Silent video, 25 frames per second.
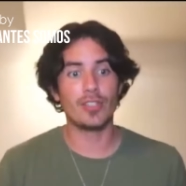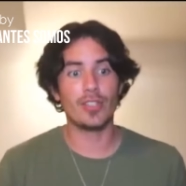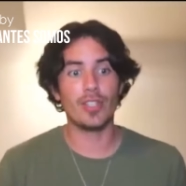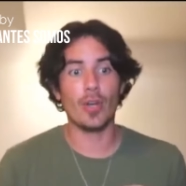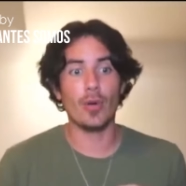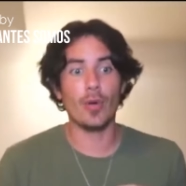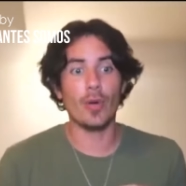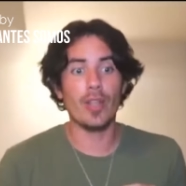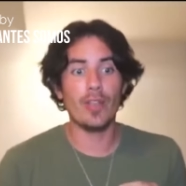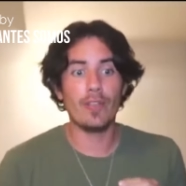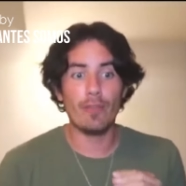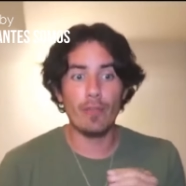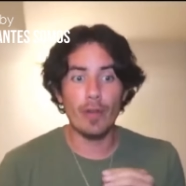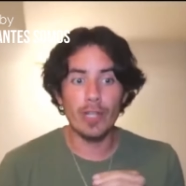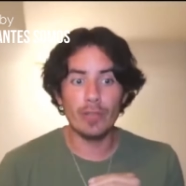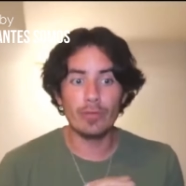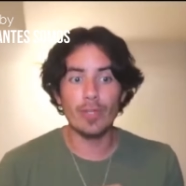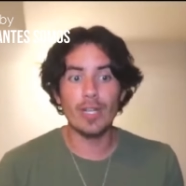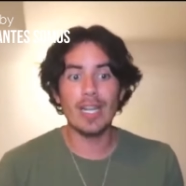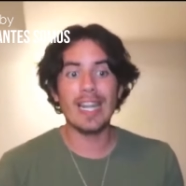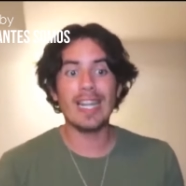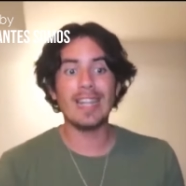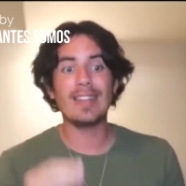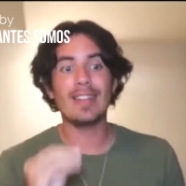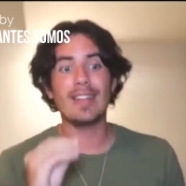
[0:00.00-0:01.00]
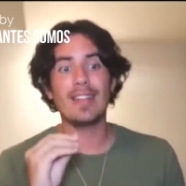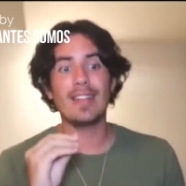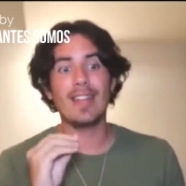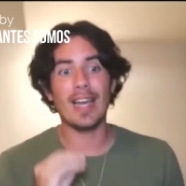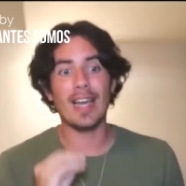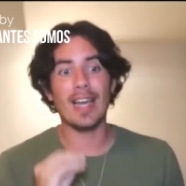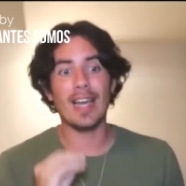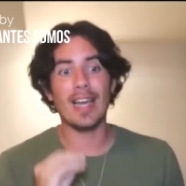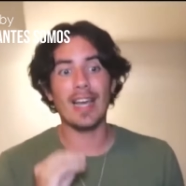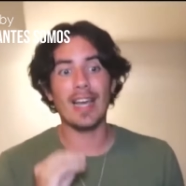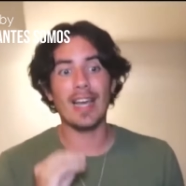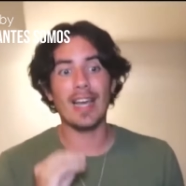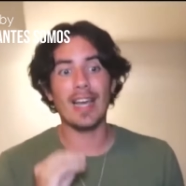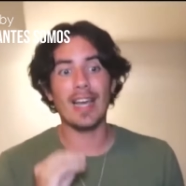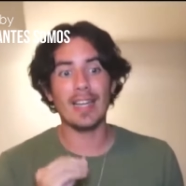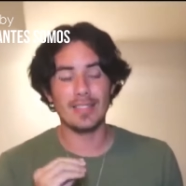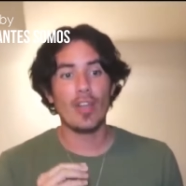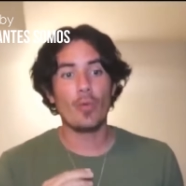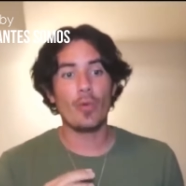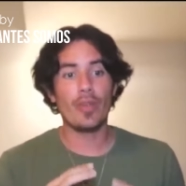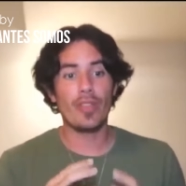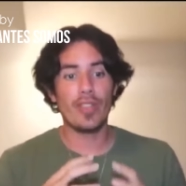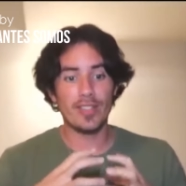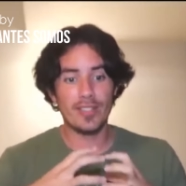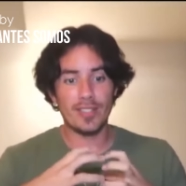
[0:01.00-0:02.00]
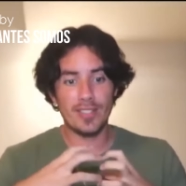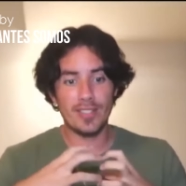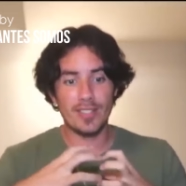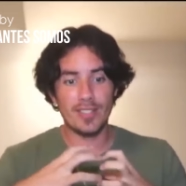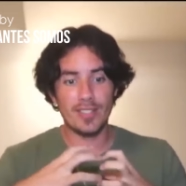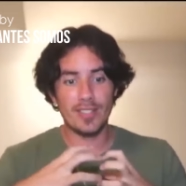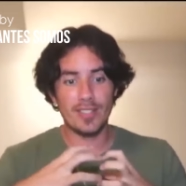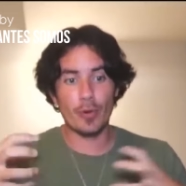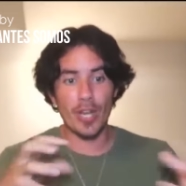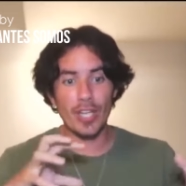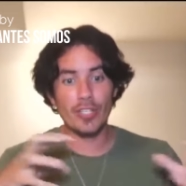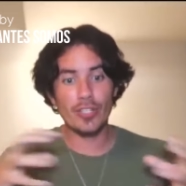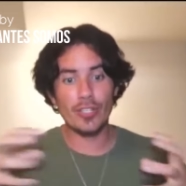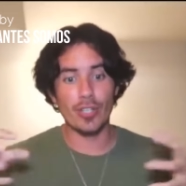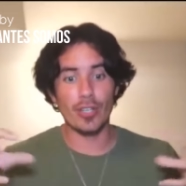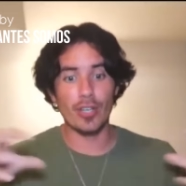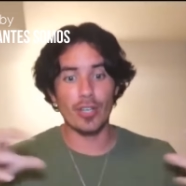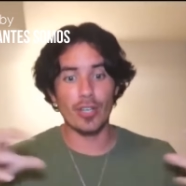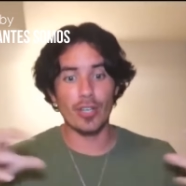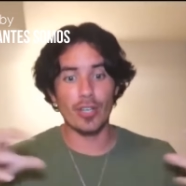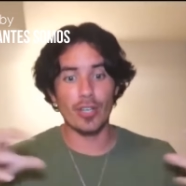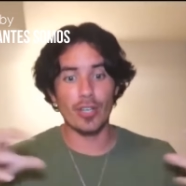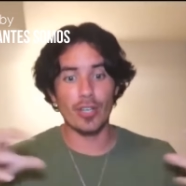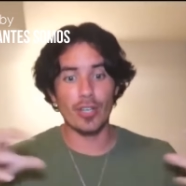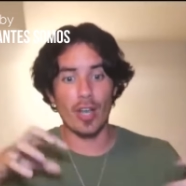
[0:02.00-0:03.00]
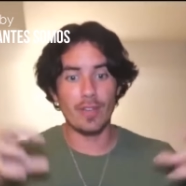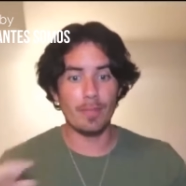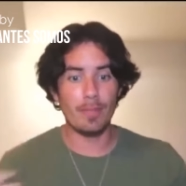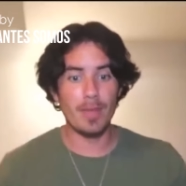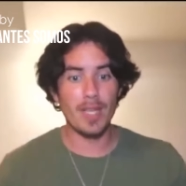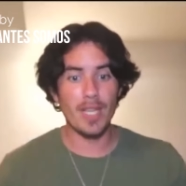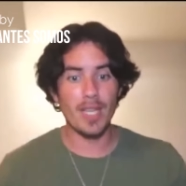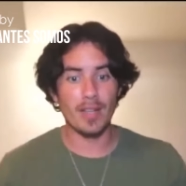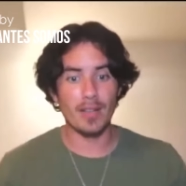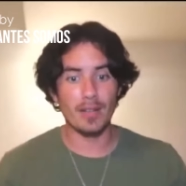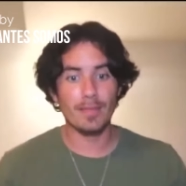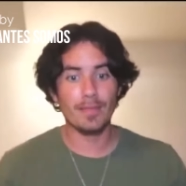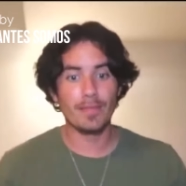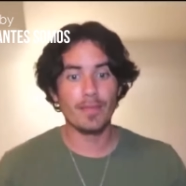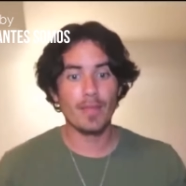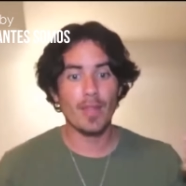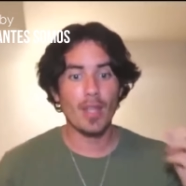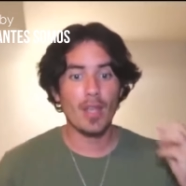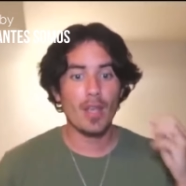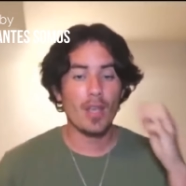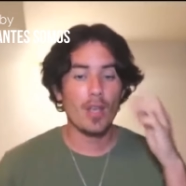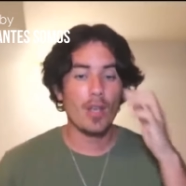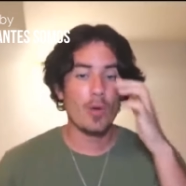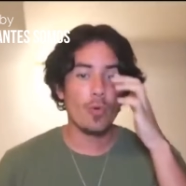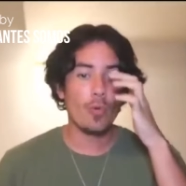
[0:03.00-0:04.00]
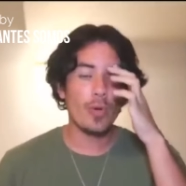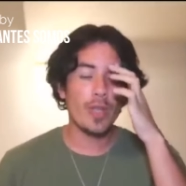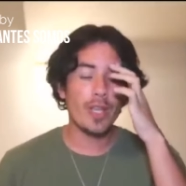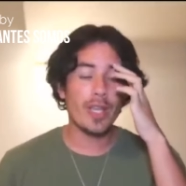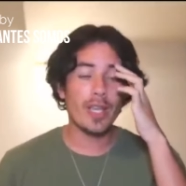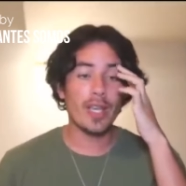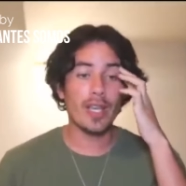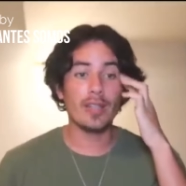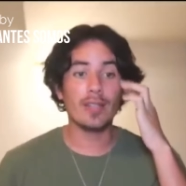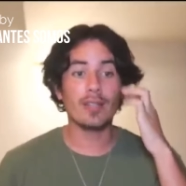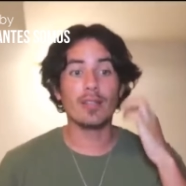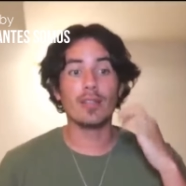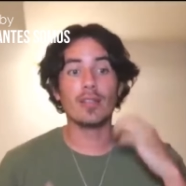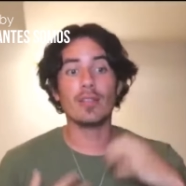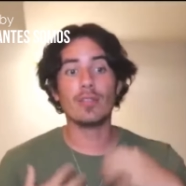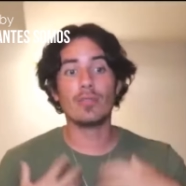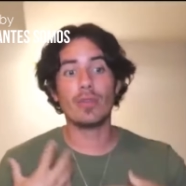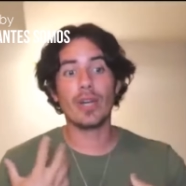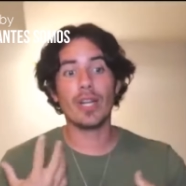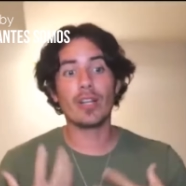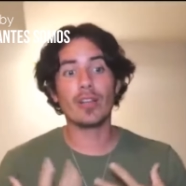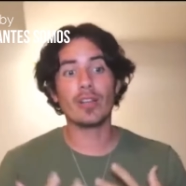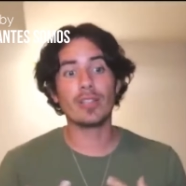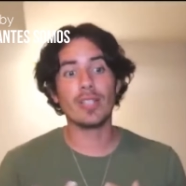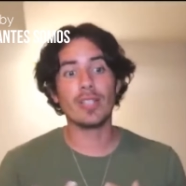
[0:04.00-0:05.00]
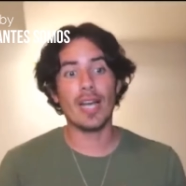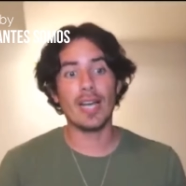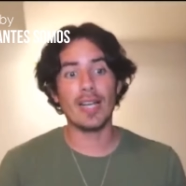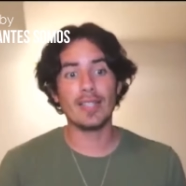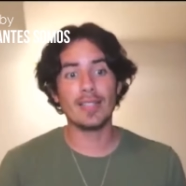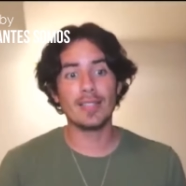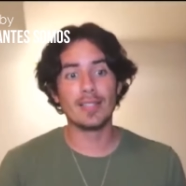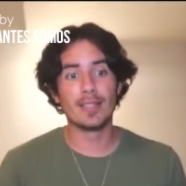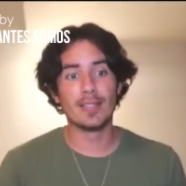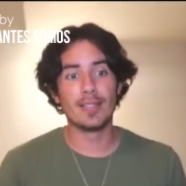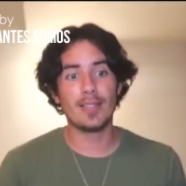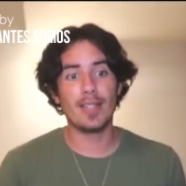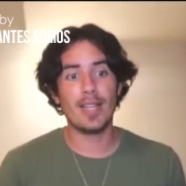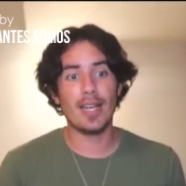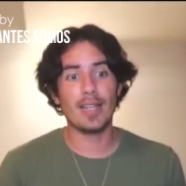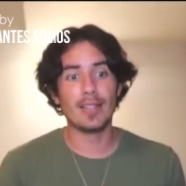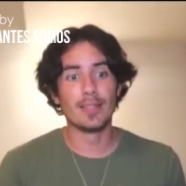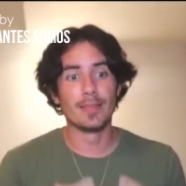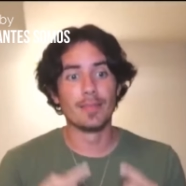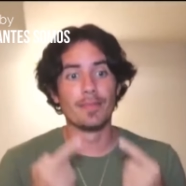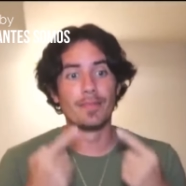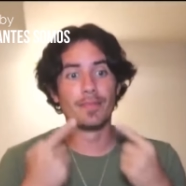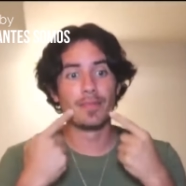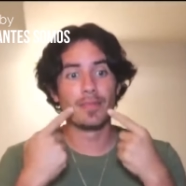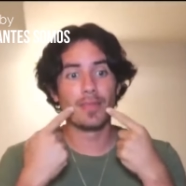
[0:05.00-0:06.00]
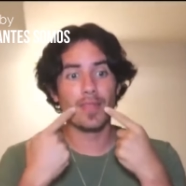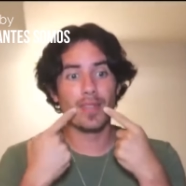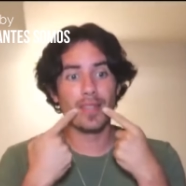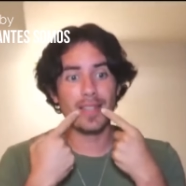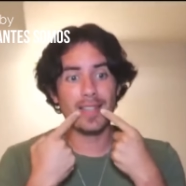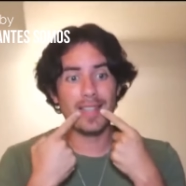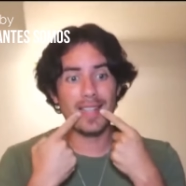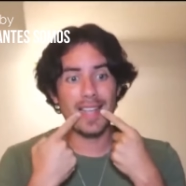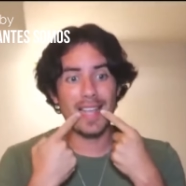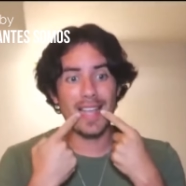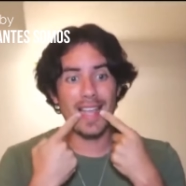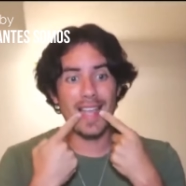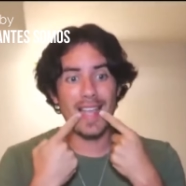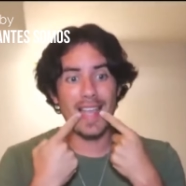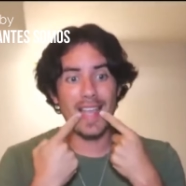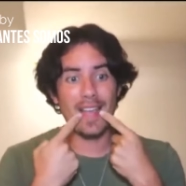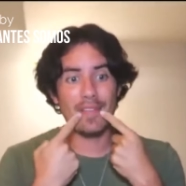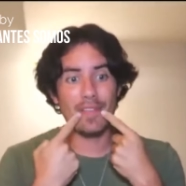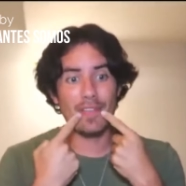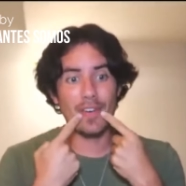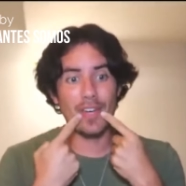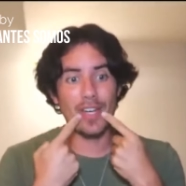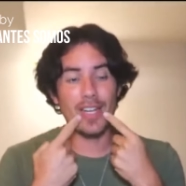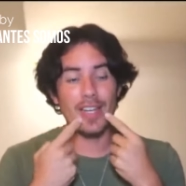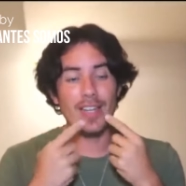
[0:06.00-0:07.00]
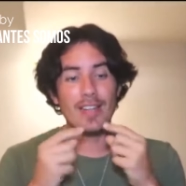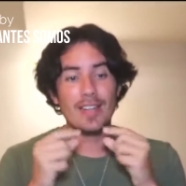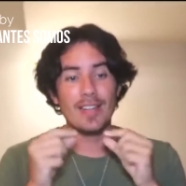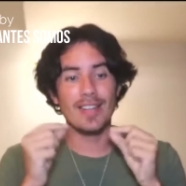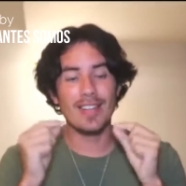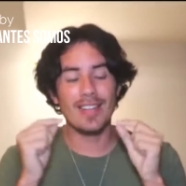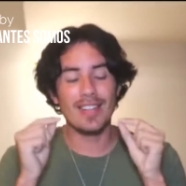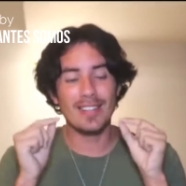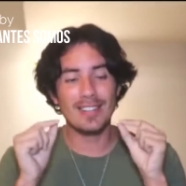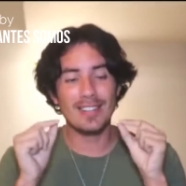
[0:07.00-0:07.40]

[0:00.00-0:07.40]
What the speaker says: So if we relate that with the separation of the being, we can recognize that every